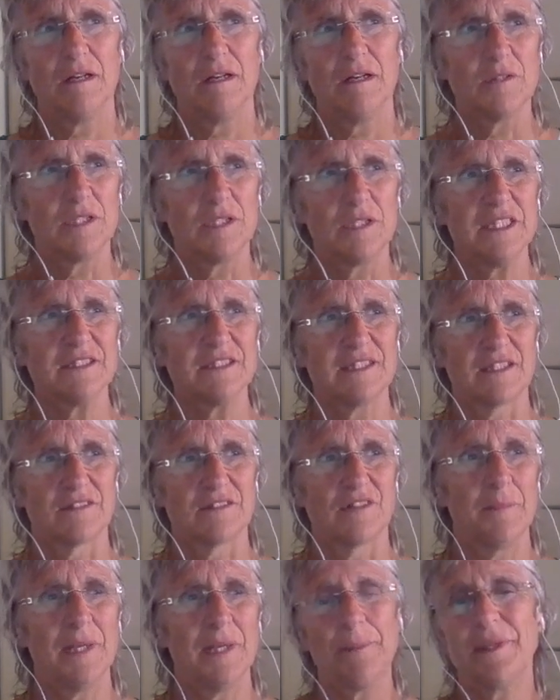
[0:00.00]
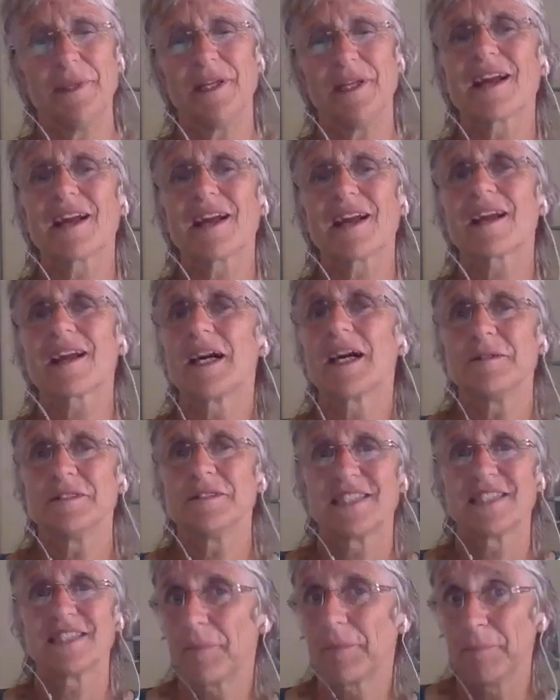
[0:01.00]
is that right? Maybe
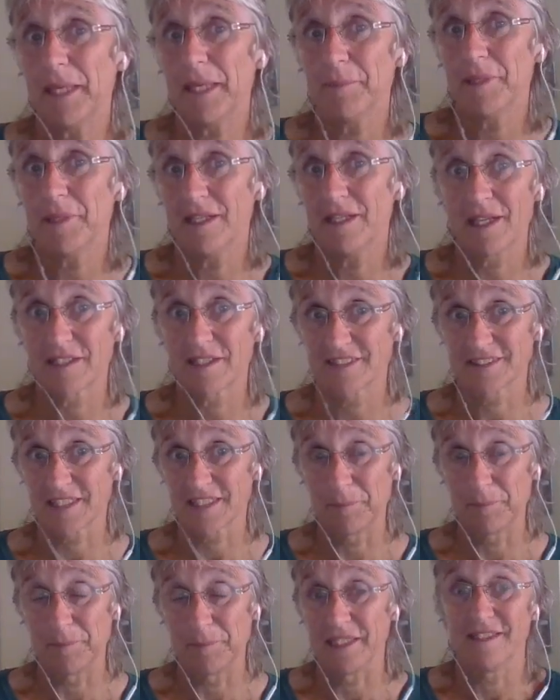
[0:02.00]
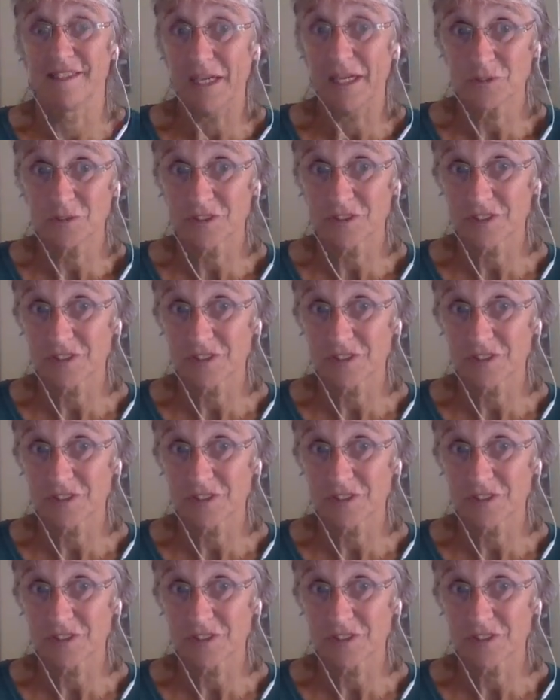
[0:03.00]
there's coming doubt,